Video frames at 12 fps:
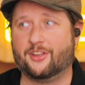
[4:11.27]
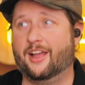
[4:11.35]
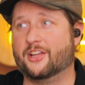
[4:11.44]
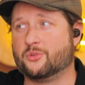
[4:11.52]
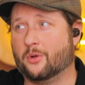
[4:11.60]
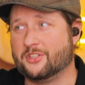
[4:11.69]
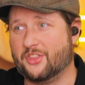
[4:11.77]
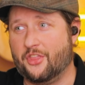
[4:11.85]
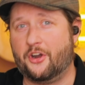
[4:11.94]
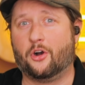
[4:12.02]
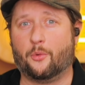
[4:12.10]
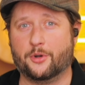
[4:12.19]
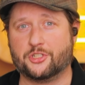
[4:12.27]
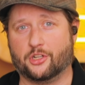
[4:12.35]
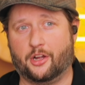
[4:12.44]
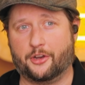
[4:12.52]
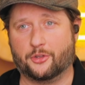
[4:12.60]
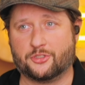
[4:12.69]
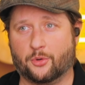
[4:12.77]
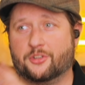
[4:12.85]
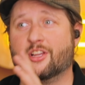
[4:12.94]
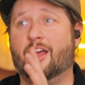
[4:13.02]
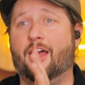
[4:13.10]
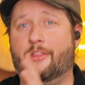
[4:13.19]
as well as their original audio source,
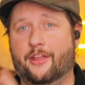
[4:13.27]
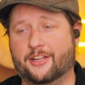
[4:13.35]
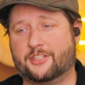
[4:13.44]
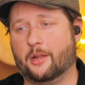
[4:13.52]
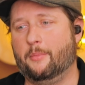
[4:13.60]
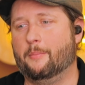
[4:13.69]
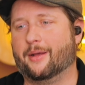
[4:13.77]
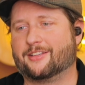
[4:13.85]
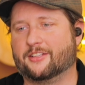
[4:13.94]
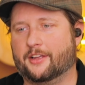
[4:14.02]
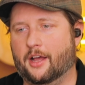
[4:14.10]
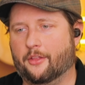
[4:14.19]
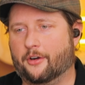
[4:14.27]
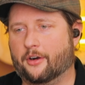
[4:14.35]
and then it's going to be mixed together.